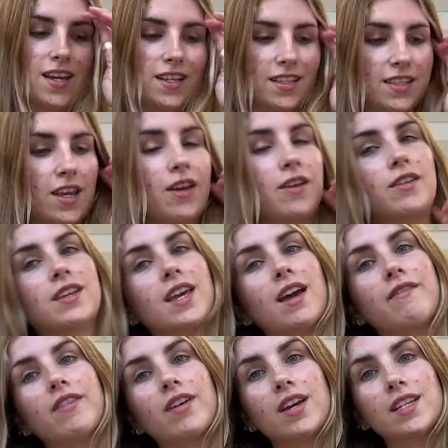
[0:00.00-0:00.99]
So
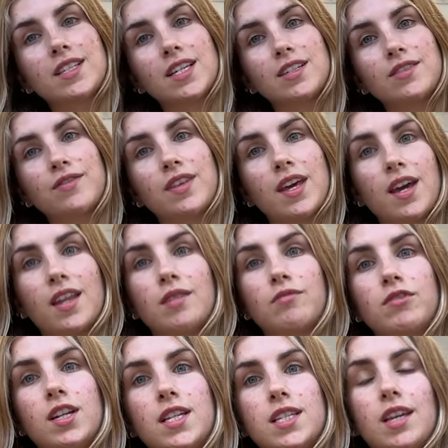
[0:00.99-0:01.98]
yeah, very excited for that and I'm
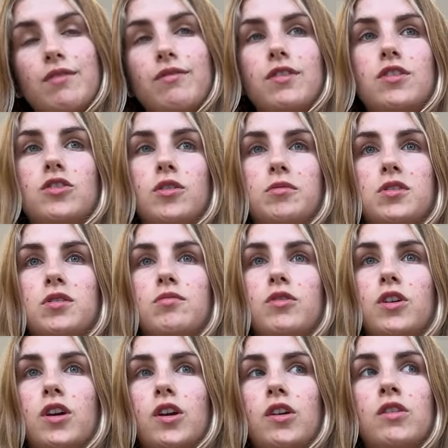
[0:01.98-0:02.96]
really excited for the drop
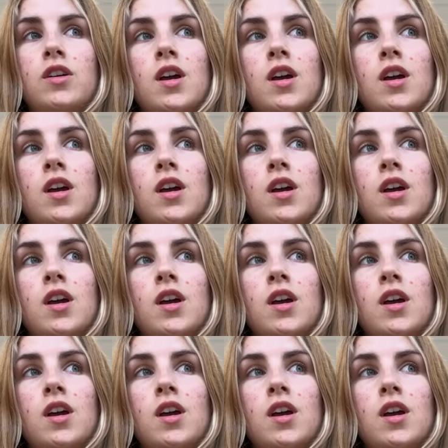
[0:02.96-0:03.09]
tomorrow.